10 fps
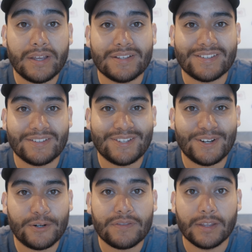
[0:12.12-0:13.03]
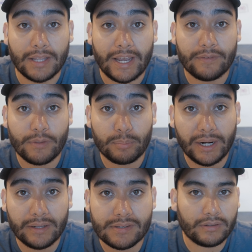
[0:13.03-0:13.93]
is considered the land of the
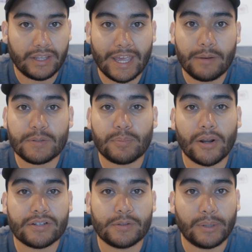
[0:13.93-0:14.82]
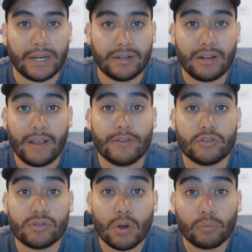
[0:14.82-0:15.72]
brands. Cannabis products are branded, and
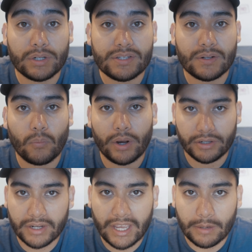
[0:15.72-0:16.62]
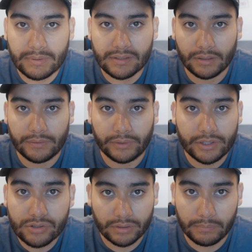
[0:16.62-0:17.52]
there's no reason why your cannabis
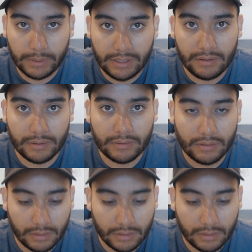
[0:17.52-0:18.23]
delivery shouldn't be either.